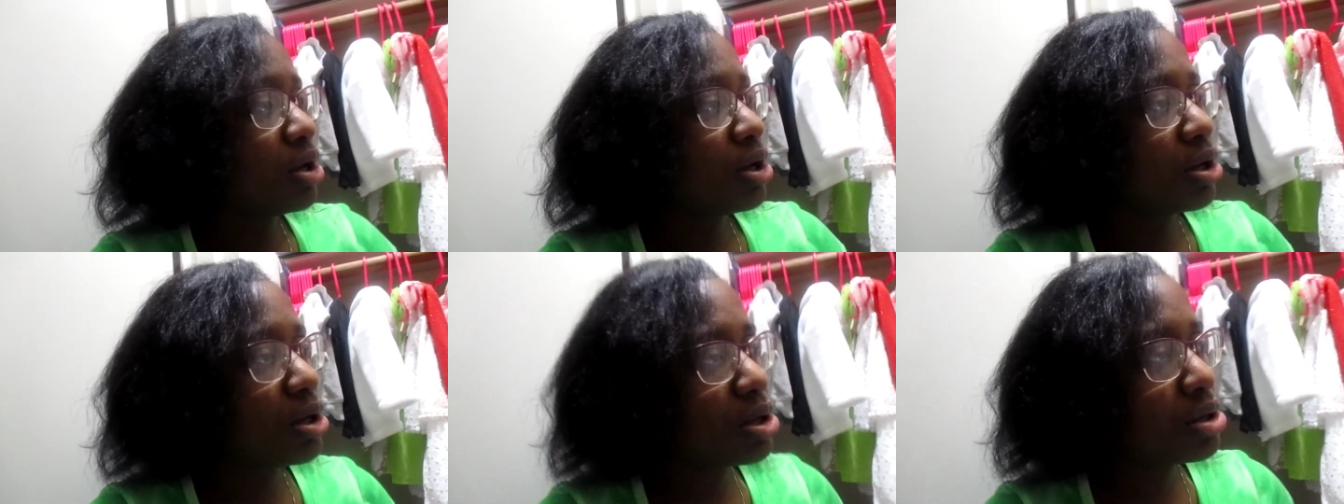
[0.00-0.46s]

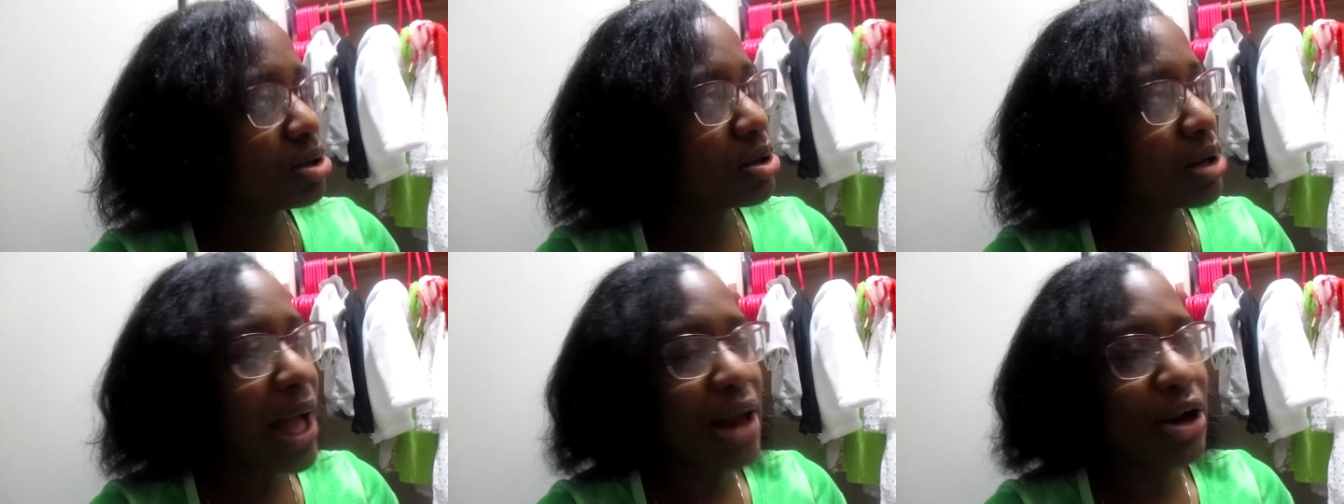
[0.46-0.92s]
I
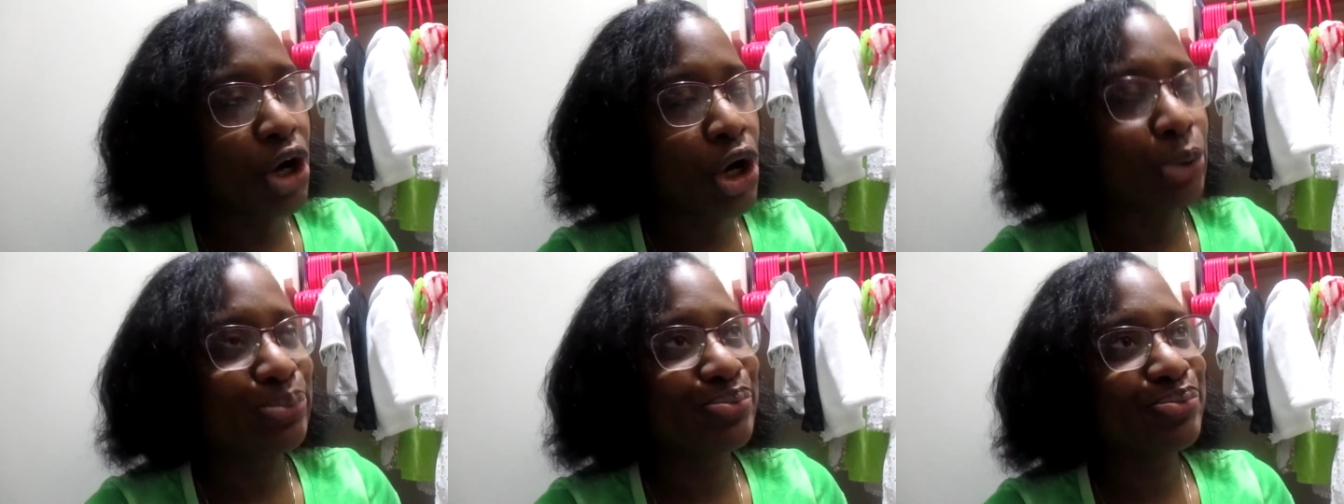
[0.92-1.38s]
don't know,
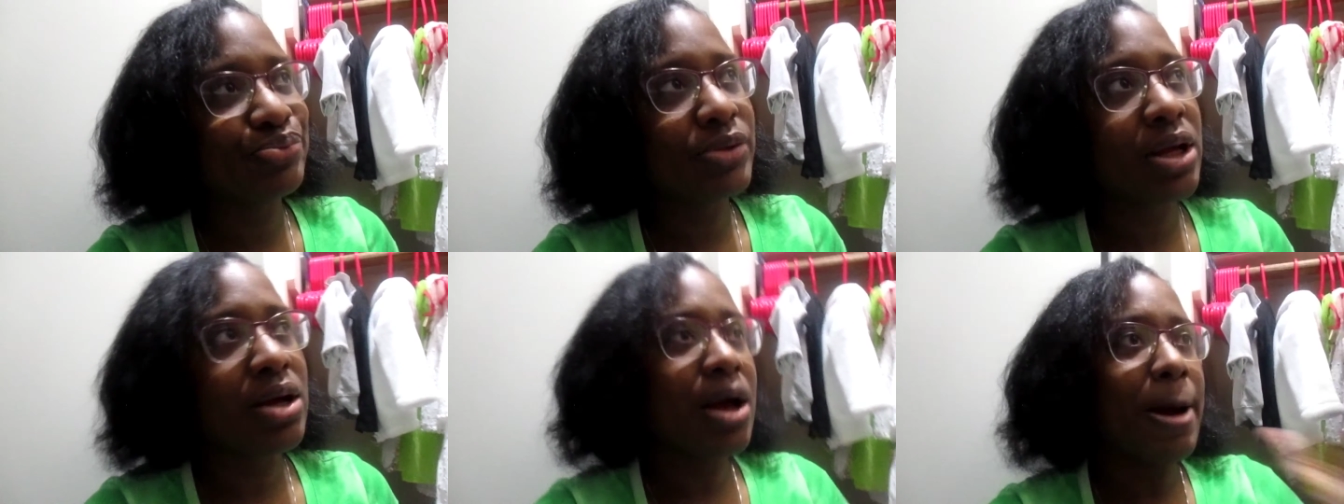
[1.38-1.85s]

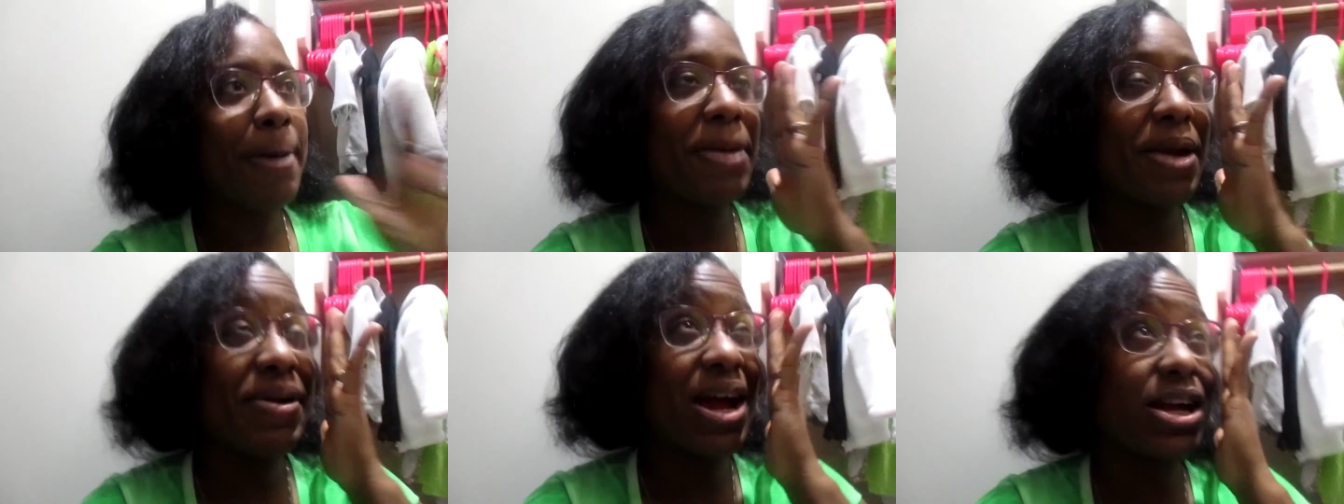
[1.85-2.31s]

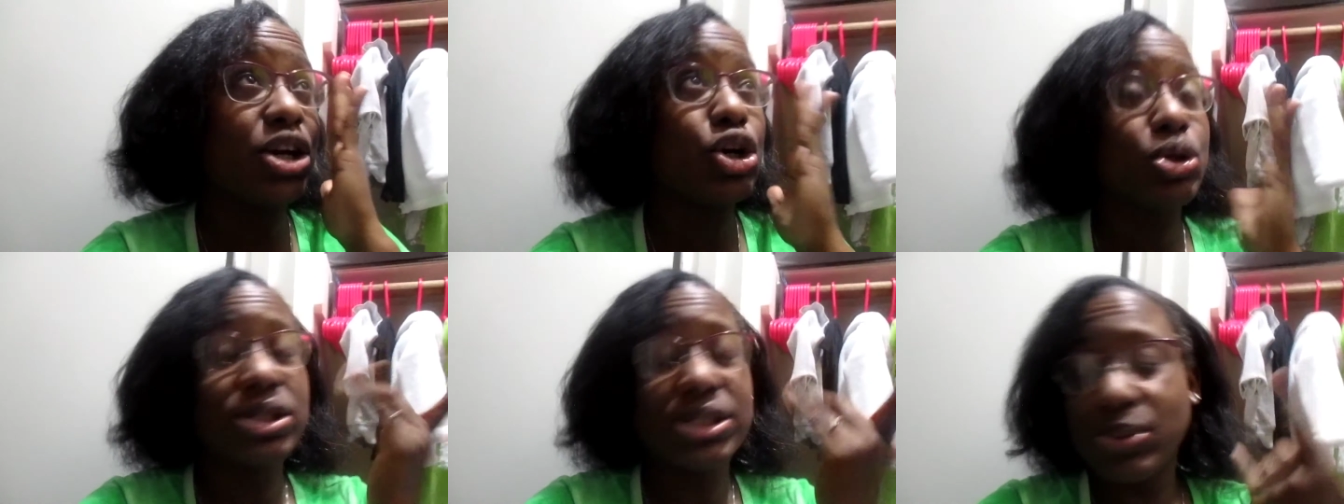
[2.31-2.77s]
maybe I can
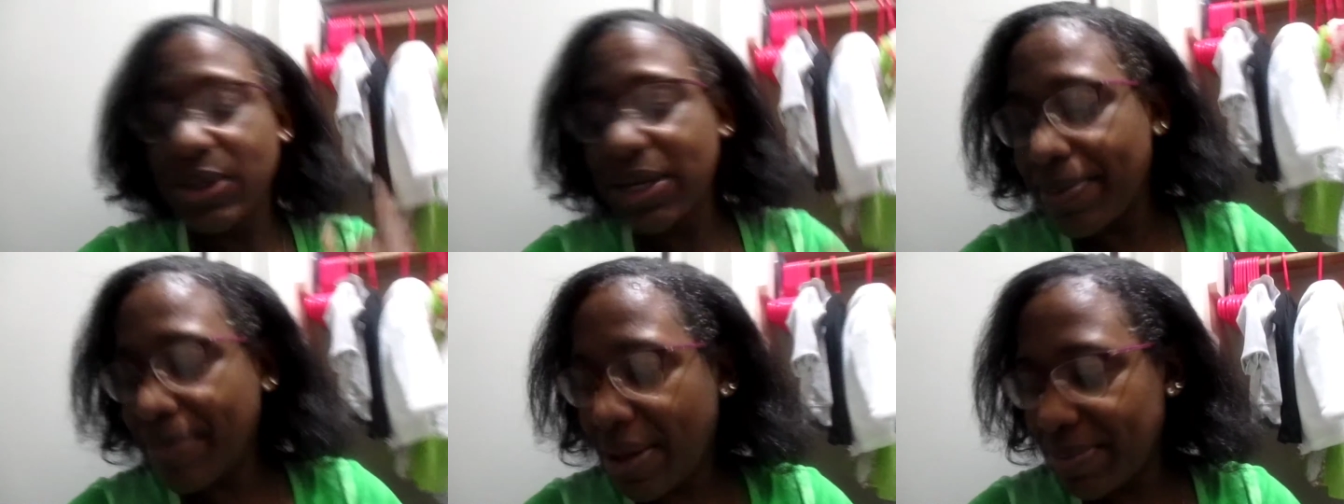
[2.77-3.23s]
go this
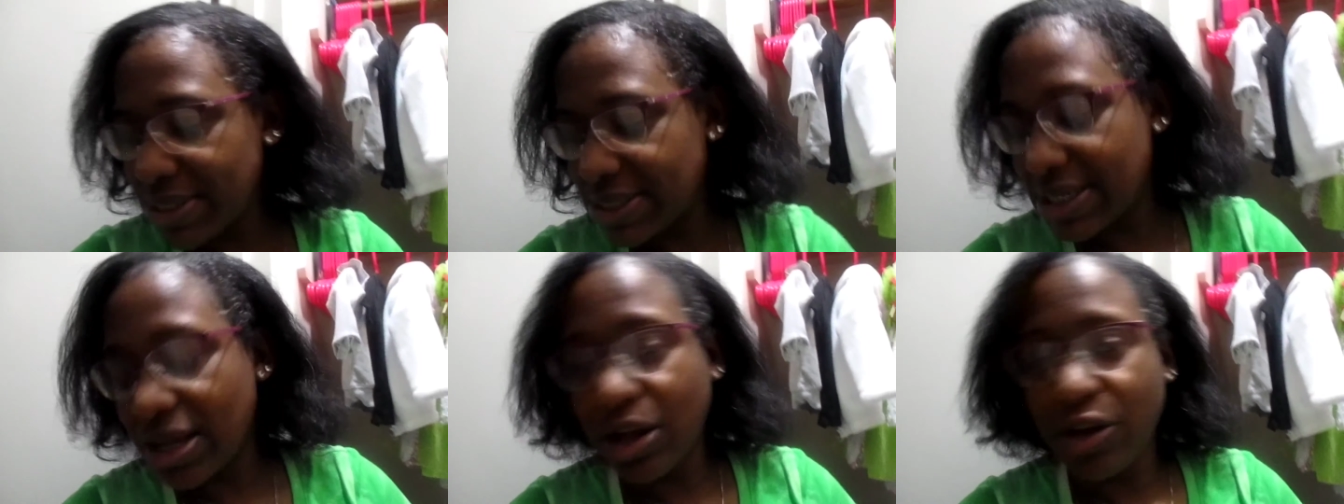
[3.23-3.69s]
weekend by
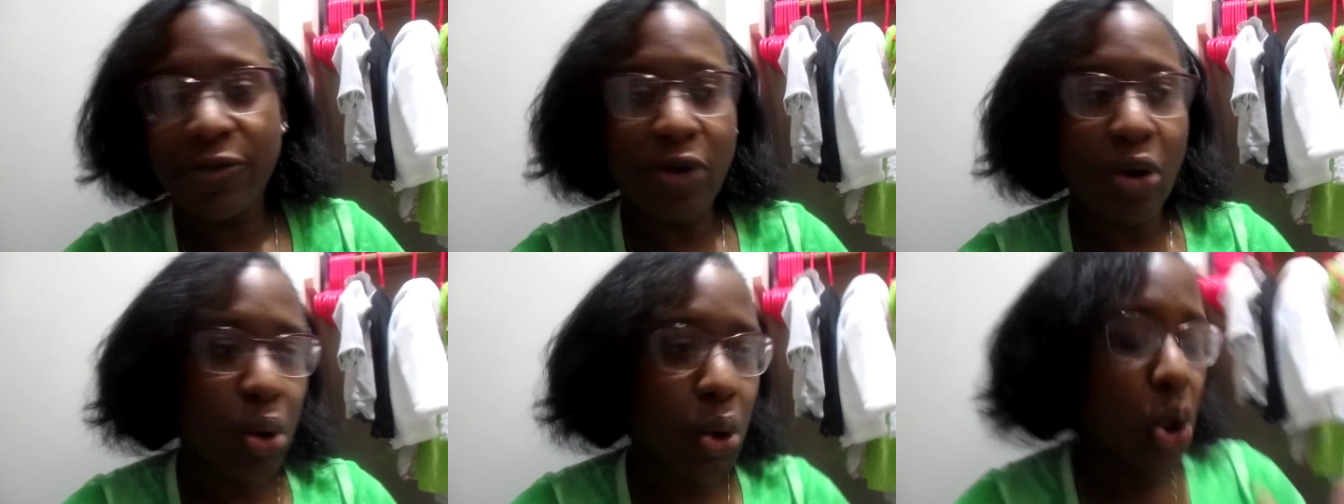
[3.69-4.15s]
myself,
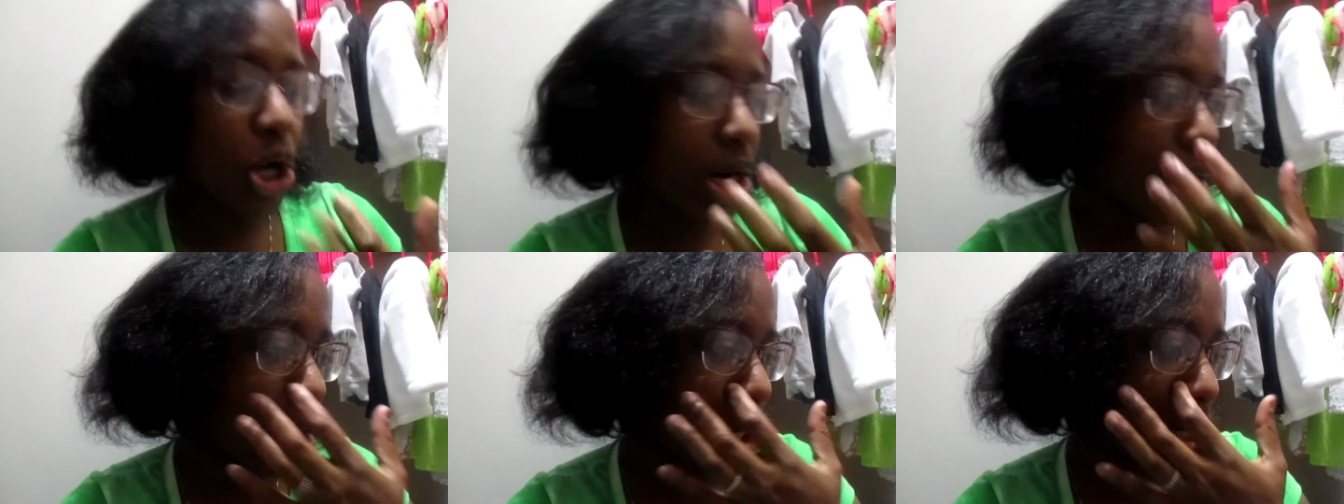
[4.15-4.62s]

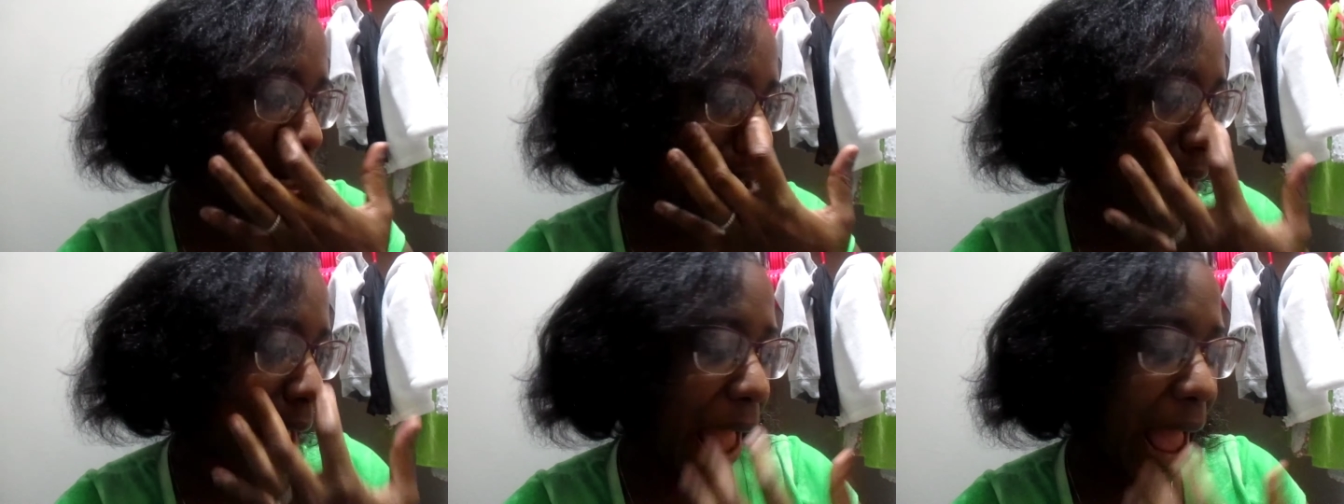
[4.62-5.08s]
or
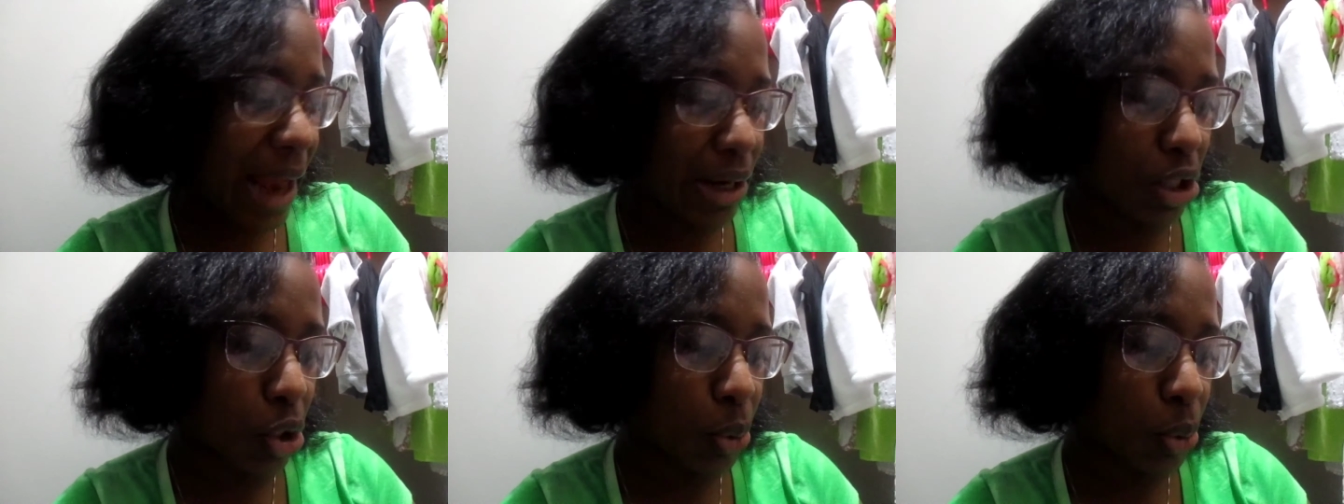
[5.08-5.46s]
I don't know.